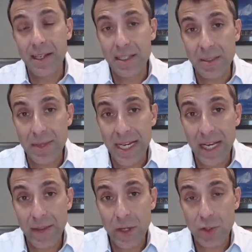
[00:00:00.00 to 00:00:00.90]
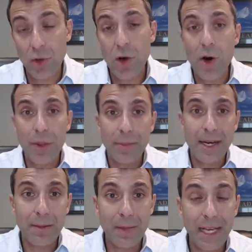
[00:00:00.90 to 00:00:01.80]
need to be on there. So all the
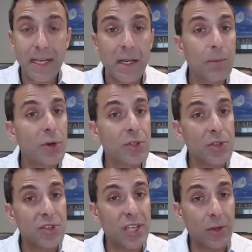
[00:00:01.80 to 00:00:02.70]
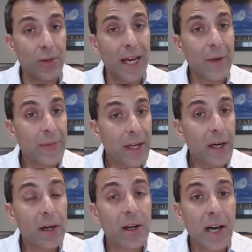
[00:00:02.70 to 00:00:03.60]
bottom line numbers are settled out
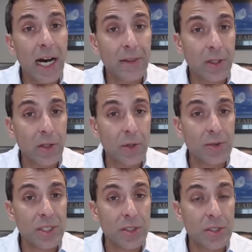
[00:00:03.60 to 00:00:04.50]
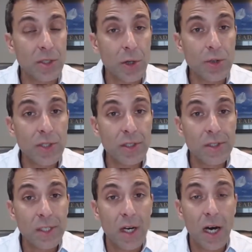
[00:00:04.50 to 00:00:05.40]
there on the closing
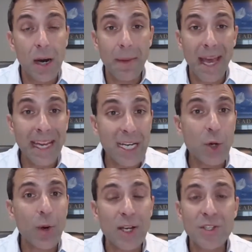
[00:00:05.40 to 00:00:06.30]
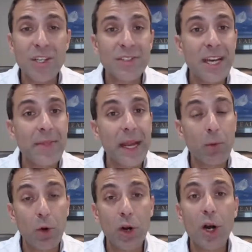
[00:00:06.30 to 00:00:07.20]
disclosure. Any questions on
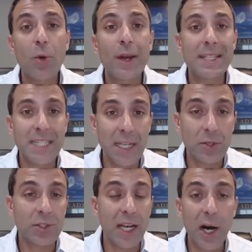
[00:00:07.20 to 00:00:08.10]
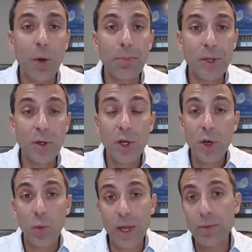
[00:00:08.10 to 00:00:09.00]
that, we're always here to help you.
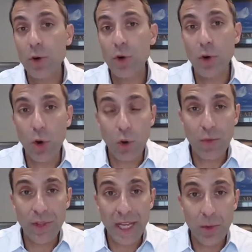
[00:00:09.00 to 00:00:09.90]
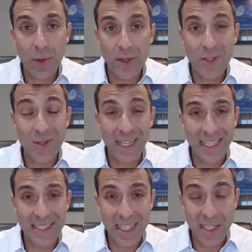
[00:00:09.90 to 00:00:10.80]
We will go over that with you
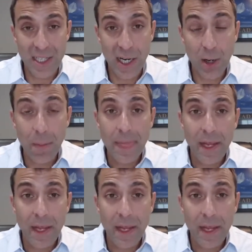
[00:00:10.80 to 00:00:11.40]
in detail.